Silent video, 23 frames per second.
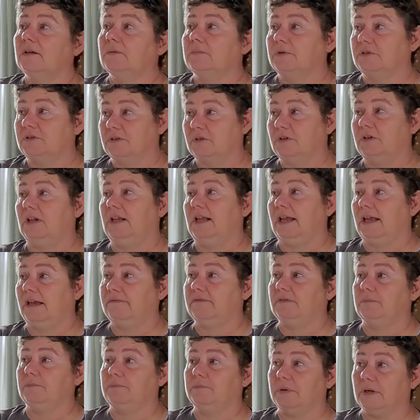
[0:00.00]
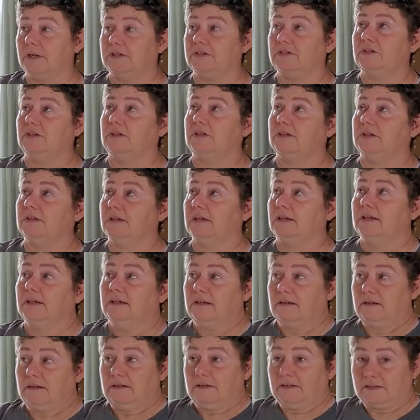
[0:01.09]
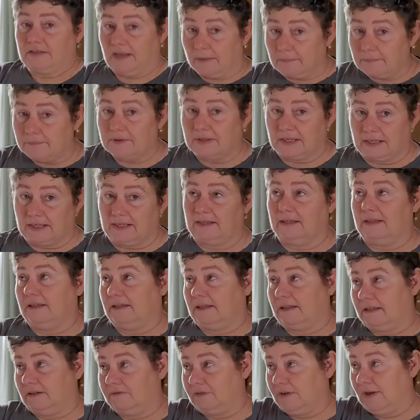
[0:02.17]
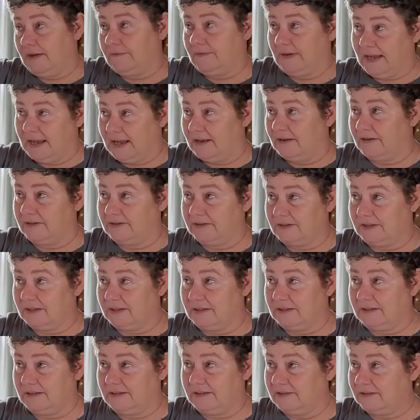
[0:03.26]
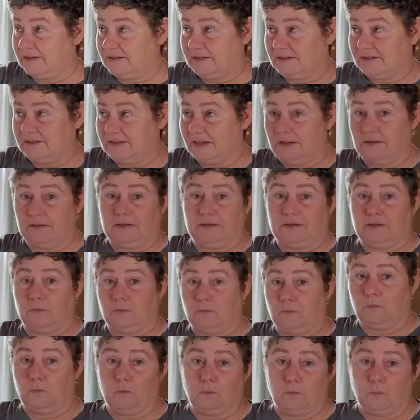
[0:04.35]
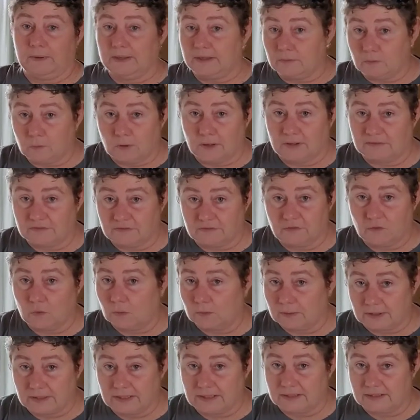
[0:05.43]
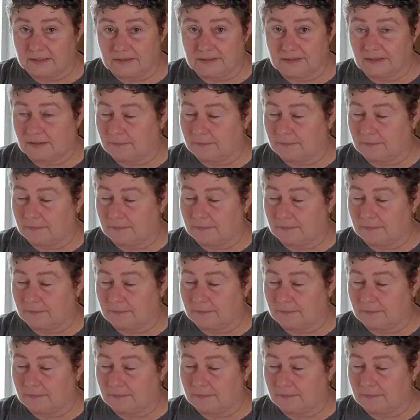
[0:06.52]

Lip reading: but you're going to have to budget something if you have a house that is going to sell in the mid 140s.